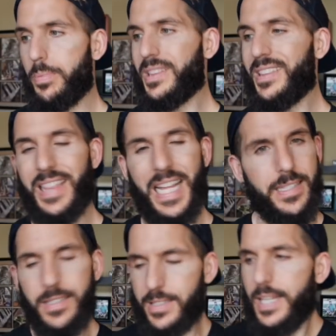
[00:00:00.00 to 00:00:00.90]
But
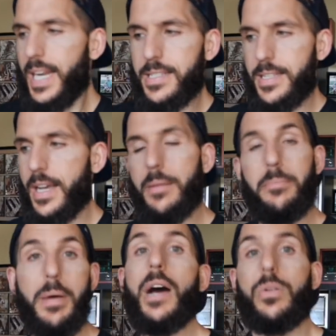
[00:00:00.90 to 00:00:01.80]
today's not
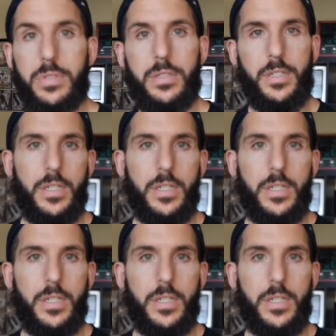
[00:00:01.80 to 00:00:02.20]
about